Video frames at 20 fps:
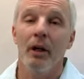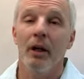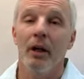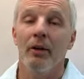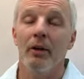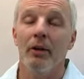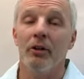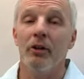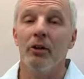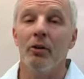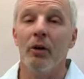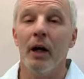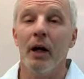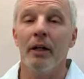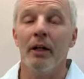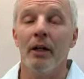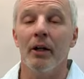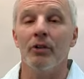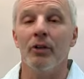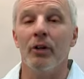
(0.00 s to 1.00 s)
The two
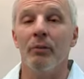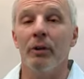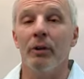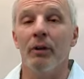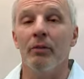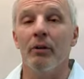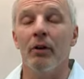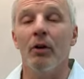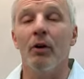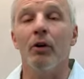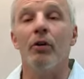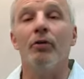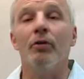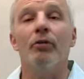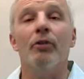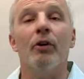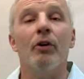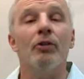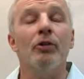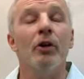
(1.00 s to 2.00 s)
ideas, let me give you those
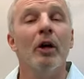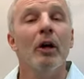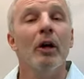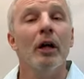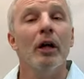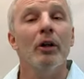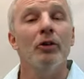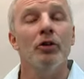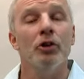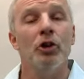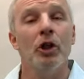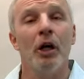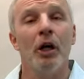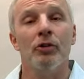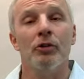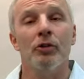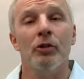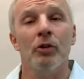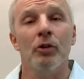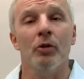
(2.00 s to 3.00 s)
first. It's
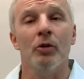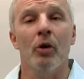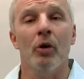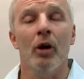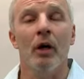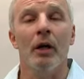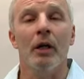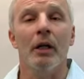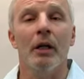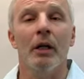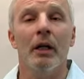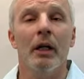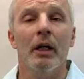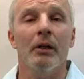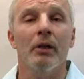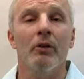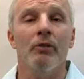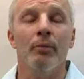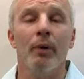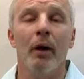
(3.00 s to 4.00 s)
gesture and drawing, and
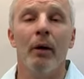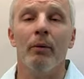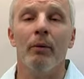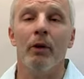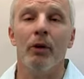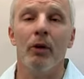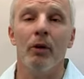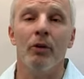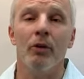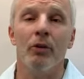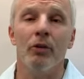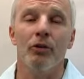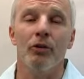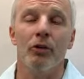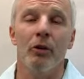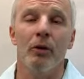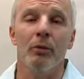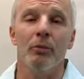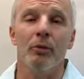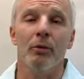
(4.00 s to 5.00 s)
again, you've probably heard those
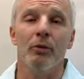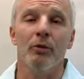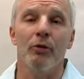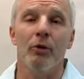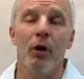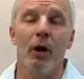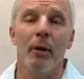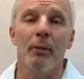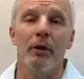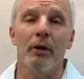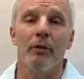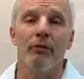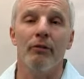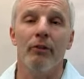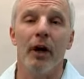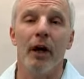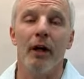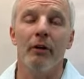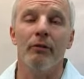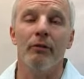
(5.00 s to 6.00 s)
terms before. I'm going to
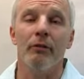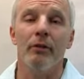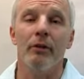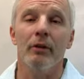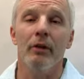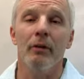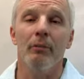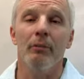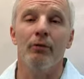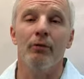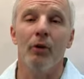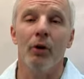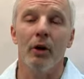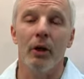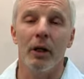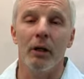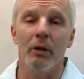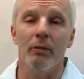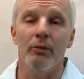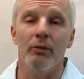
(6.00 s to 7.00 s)
define them for
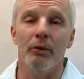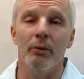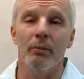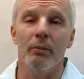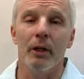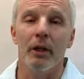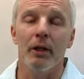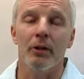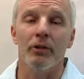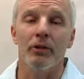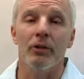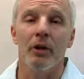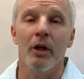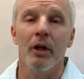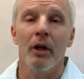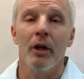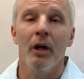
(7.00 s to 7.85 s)
you in a few minutes.